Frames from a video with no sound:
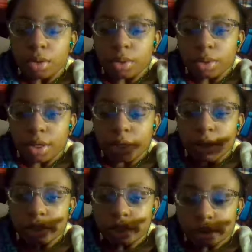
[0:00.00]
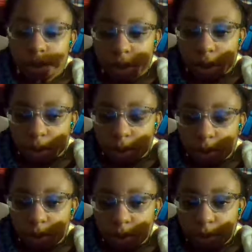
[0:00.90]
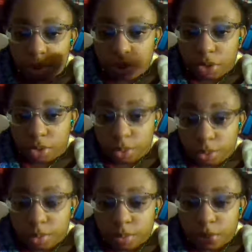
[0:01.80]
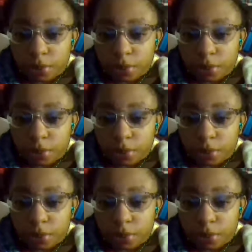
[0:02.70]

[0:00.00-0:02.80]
Okay, it's just when you